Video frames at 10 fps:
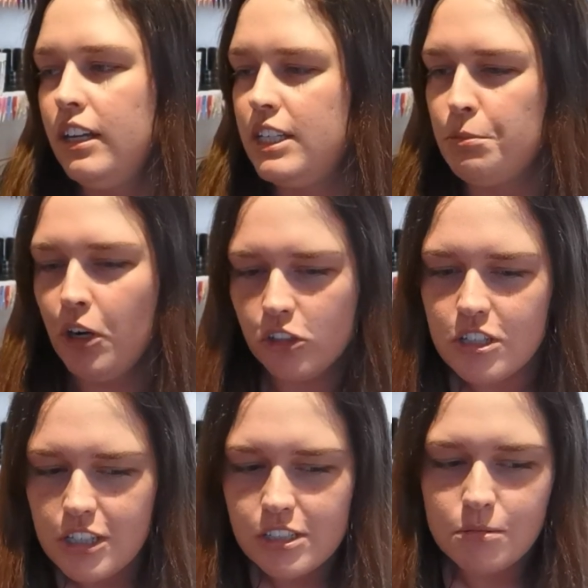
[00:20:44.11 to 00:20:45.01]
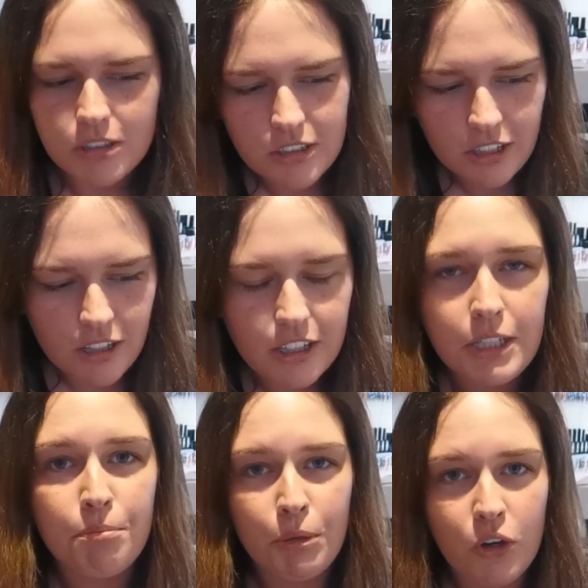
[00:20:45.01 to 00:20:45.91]
is monotonous, I'm not going to
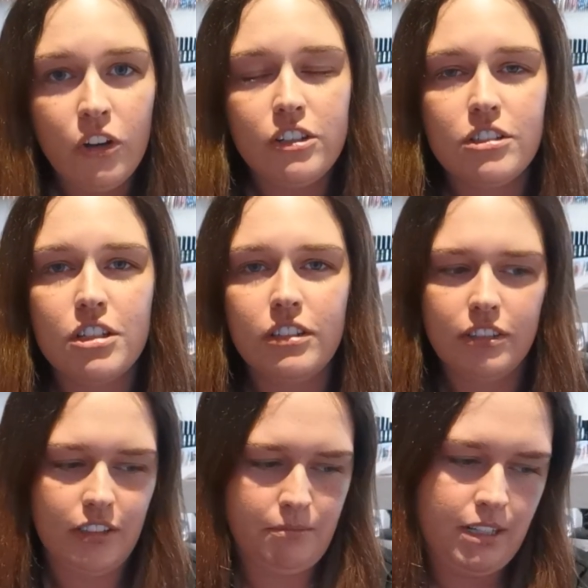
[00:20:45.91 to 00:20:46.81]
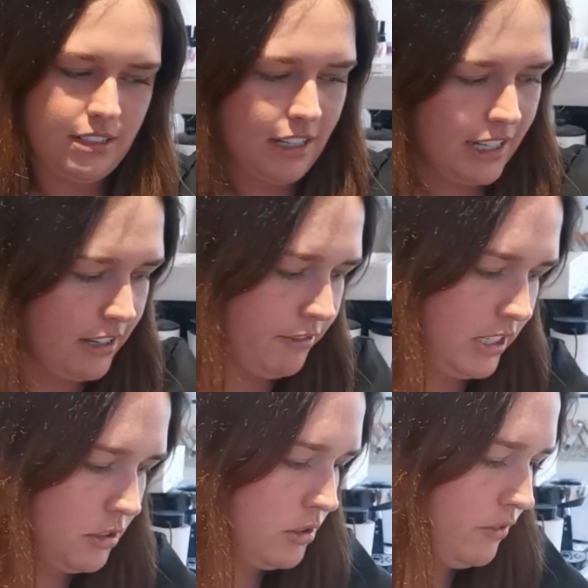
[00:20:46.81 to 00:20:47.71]
lie, but it means I get
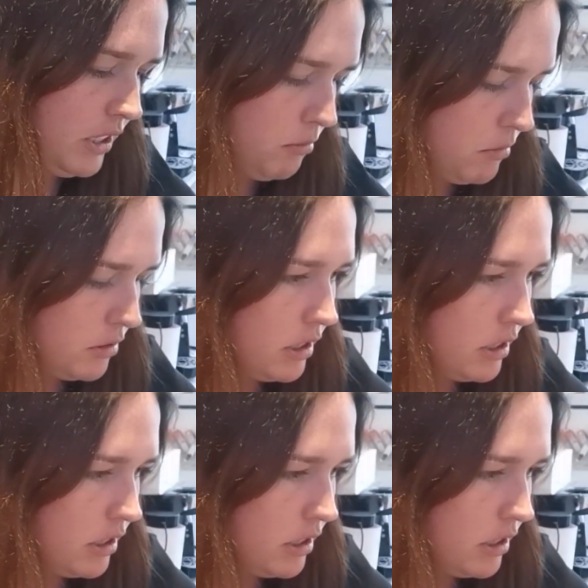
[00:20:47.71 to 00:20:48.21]
videos filmed,